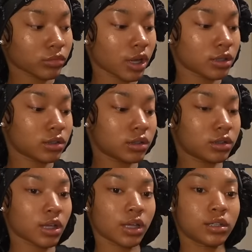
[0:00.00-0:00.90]
I just
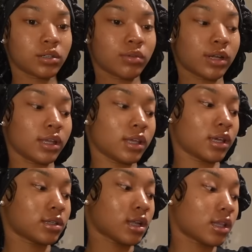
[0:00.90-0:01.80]
decided to wear it again
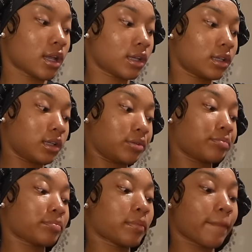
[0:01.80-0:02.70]
because I liked it.
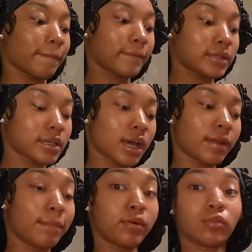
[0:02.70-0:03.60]
It's kind
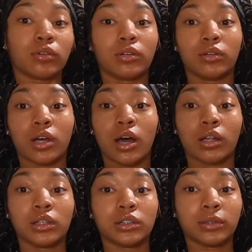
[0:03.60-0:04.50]
of broke though, y'all.
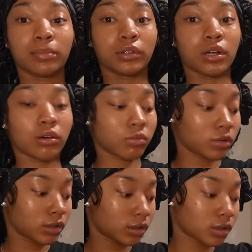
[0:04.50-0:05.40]
This zipper don't
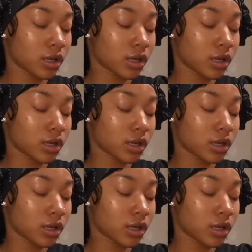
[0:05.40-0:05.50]
work.